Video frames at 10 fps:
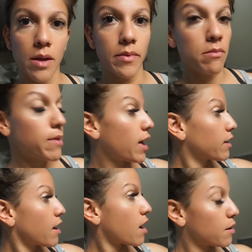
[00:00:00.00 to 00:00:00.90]
I'm gonna
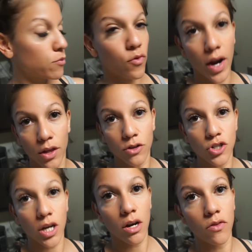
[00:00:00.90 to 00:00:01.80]
make regular
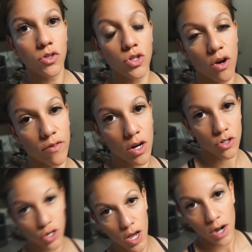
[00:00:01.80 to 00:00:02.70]
chicken on the stove, and
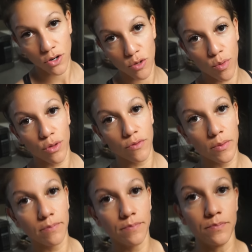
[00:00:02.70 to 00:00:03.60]
I'll show you how to do both of them.